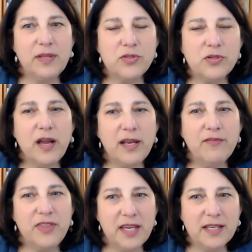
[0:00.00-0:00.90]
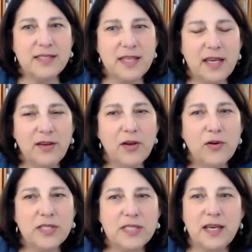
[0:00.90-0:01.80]
are kind of things that,
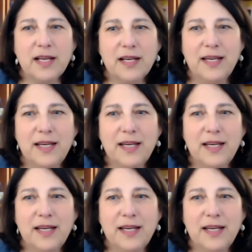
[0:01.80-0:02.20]
it's like,